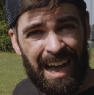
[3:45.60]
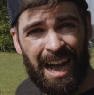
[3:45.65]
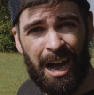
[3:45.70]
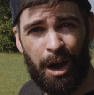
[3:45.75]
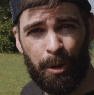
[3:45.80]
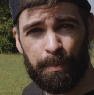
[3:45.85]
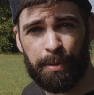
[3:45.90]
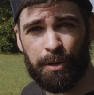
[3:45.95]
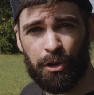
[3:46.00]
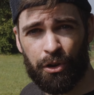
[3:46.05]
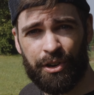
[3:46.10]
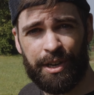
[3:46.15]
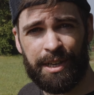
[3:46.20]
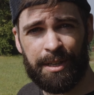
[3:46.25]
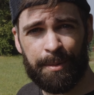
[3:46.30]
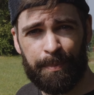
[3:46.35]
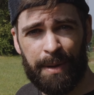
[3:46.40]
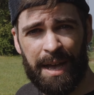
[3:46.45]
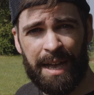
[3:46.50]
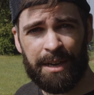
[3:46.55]
how blurry
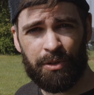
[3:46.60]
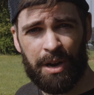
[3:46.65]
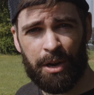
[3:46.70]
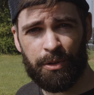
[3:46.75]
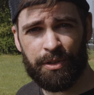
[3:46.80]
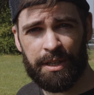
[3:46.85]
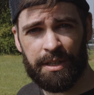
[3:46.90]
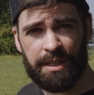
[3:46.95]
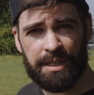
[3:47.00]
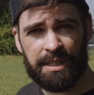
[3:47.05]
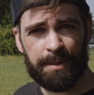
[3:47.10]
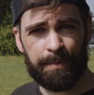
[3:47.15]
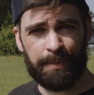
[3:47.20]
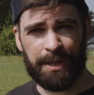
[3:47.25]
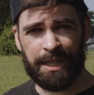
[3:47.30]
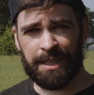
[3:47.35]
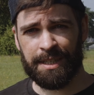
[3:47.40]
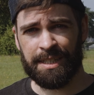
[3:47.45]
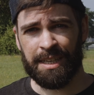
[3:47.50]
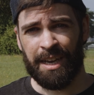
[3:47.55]
the background is.
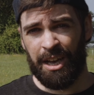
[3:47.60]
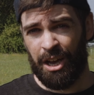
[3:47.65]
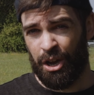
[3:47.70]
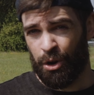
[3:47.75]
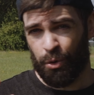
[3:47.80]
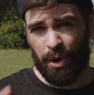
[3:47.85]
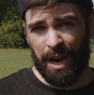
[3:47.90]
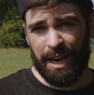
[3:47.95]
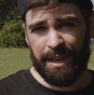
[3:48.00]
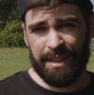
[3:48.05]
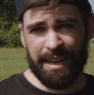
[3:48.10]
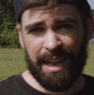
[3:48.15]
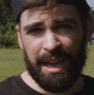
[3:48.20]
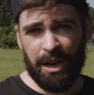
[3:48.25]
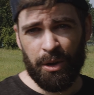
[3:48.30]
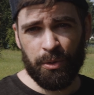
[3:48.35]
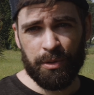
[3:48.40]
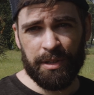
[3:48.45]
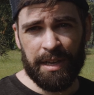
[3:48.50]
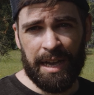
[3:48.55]
Because right
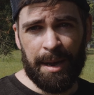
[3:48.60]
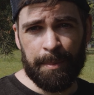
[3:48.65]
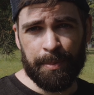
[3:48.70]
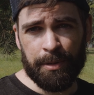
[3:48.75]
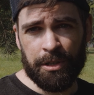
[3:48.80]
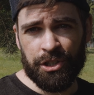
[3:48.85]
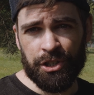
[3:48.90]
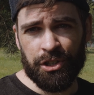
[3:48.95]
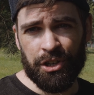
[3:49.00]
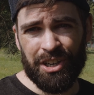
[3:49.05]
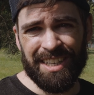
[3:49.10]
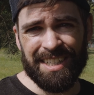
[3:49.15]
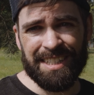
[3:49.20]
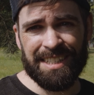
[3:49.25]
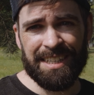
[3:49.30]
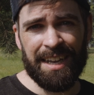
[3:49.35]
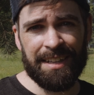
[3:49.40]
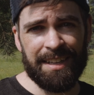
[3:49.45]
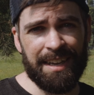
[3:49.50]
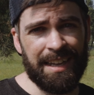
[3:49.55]
now the aperture is
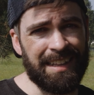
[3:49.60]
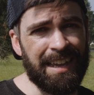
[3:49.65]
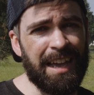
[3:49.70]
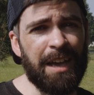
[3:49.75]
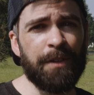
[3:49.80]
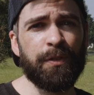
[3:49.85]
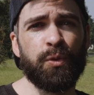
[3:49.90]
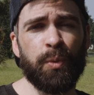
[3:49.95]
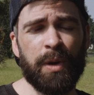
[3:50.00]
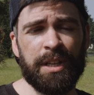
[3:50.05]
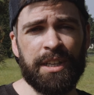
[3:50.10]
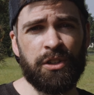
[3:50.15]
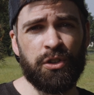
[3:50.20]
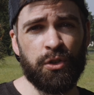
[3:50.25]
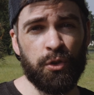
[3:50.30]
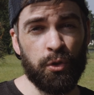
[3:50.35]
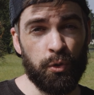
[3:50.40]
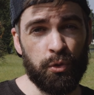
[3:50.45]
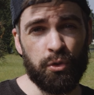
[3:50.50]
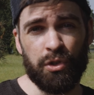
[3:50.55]
set at
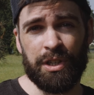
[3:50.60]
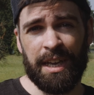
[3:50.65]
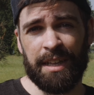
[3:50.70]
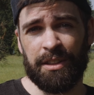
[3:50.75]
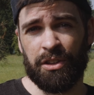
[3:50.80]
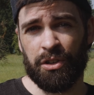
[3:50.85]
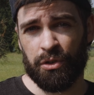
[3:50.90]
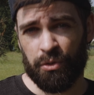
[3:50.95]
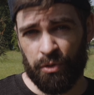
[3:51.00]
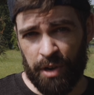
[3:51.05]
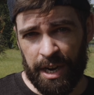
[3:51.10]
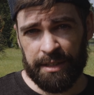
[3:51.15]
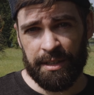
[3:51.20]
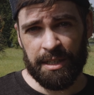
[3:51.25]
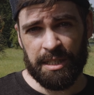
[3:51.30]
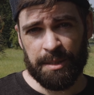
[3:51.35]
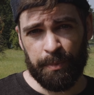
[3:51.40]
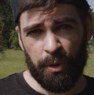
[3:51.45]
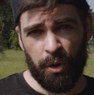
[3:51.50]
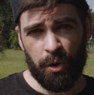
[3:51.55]
f22 to get the correct
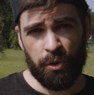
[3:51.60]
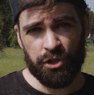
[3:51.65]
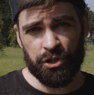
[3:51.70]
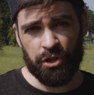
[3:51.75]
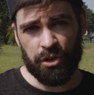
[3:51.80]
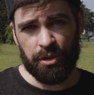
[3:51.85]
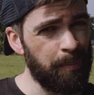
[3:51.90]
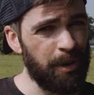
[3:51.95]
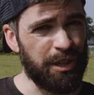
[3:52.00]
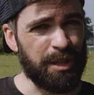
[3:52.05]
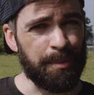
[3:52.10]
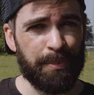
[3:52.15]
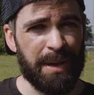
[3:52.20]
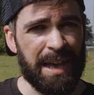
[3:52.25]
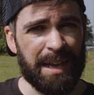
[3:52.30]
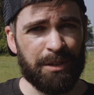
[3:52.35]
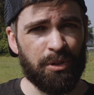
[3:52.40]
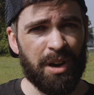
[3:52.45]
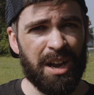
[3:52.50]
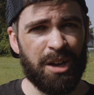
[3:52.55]
exposure. But the
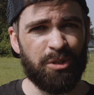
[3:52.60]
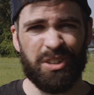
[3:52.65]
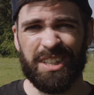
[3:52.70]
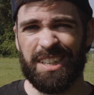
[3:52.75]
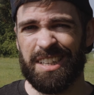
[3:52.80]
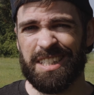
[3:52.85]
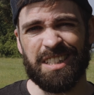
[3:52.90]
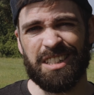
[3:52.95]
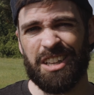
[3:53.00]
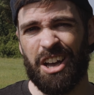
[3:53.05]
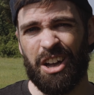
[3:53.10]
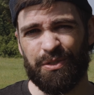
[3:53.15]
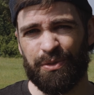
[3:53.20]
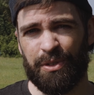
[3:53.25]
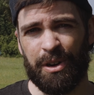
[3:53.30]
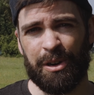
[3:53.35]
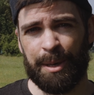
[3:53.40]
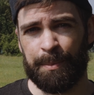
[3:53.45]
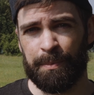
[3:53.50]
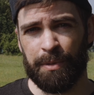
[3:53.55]
background is not
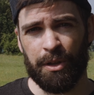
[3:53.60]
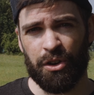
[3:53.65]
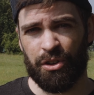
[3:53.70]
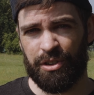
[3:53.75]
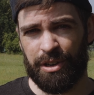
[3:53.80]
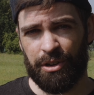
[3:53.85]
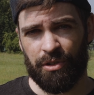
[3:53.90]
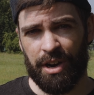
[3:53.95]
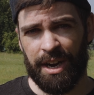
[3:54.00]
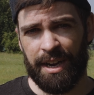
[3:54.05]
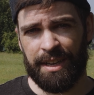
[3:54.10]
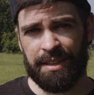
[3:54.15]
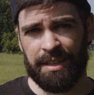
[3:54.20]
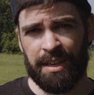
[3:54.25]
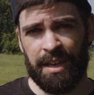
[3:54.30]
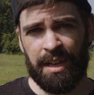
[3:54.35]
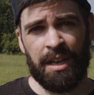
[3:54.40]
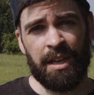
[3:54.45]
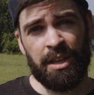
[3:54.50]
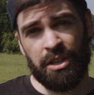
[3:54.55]
very blurry, right?
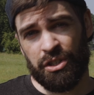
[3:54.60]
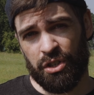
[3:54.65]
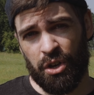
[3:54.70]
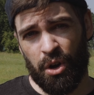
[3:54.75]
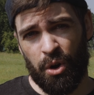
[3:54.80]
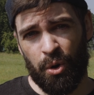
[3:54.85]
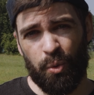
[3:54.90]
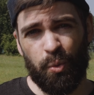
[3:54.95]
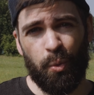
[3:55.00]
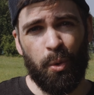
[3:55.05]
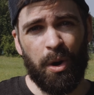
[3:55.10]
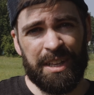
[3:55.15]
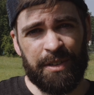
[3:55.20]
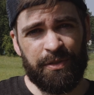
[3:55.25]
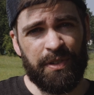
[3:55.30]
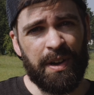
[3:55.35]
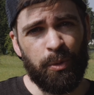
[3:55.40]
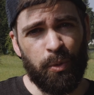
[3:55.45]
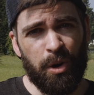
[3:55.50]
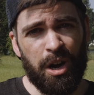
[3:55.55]
So what if
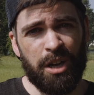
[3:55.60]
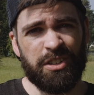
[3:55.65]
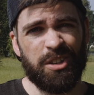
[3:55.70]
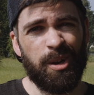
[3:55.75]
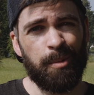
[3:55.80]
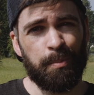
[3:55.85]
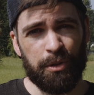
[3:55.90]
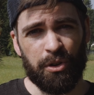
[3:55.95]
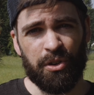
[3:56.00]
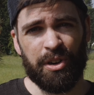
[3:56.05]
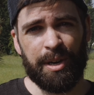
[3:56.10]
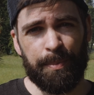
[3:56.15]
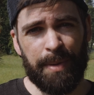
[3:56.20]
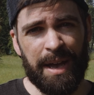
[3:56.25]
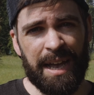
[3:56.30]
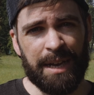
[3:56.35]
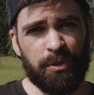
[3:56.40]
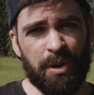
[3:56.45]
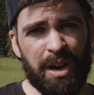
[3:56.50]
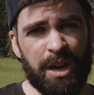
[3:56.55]
I want a blurry
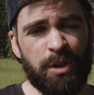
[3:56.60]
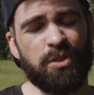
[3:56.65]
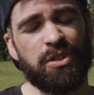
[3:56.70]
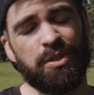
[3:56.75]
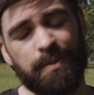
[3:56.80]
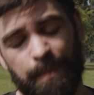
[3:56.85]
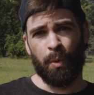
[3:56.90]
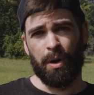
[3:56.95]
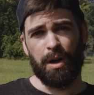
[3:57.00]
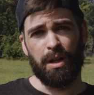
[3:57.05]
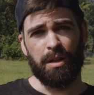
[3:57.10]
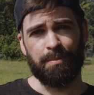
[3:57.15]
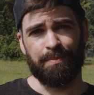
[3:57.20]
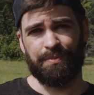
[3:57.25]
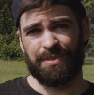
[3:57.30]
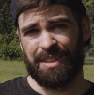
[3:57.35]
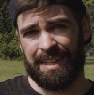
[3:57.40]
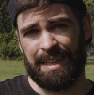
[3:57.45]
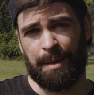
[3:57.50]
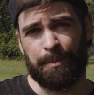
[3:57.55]
background? Well,
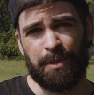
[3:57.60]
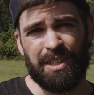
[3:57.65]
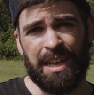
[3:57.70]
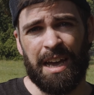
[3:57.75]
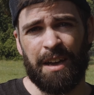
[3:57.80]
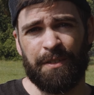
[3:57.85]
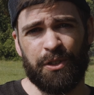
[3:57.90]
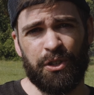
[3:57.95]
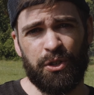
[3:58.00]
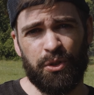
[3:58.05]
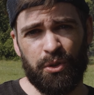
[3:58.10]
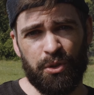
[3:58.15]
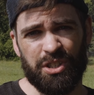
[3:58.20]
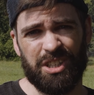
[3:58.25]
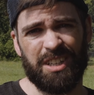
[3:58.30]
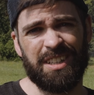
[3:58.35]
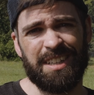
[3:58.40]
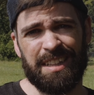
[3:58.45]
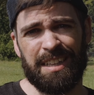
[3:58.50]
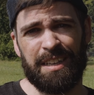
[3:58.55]
then I'm gonna have to use
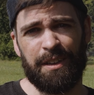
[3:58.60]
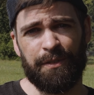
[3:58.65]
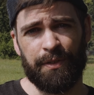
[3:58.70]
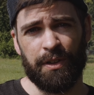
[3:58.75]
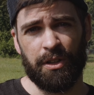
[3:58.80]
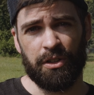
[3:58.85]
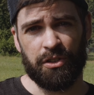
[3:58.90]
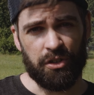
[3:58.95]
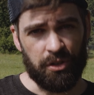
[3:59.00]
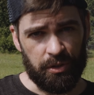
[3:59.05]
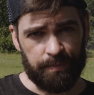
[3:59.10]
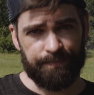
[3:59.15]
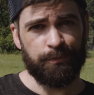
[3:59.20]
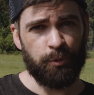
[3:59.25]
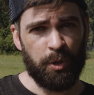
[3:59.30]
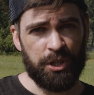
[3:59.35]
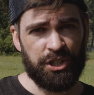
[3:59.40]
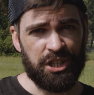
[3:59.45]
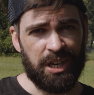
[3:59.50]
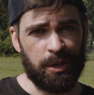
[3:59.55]
an ND filter,
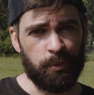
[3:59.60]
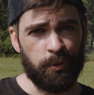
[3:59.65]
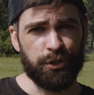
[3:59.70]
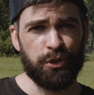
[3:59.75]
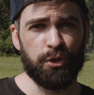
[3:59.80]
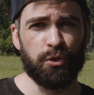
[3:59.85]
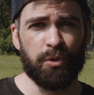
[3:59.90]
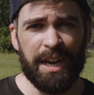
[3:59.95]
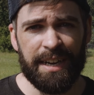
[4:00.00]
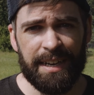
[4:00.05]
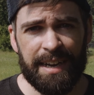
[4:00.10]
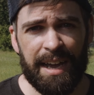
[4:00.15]
which I will do right